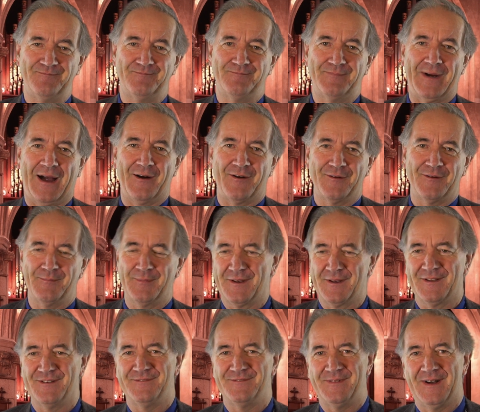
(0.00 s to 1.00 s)

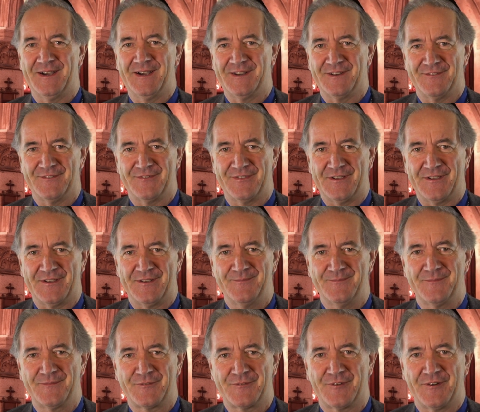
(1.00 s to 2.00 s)
parable of mine of the
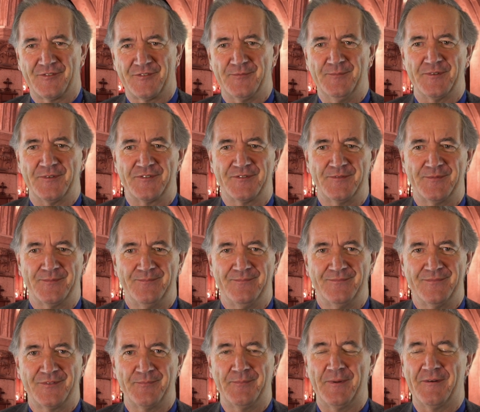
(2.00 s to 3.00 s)
Christmas
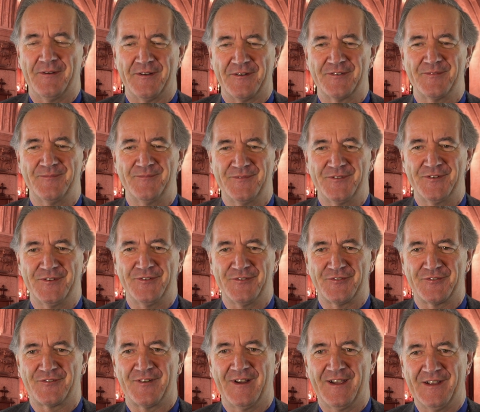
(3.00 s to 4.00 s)
spirit too
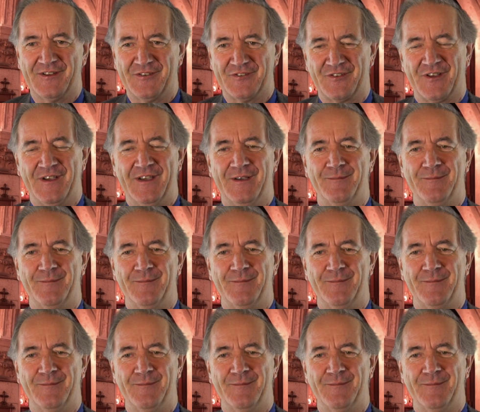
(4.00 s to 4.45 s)
strange,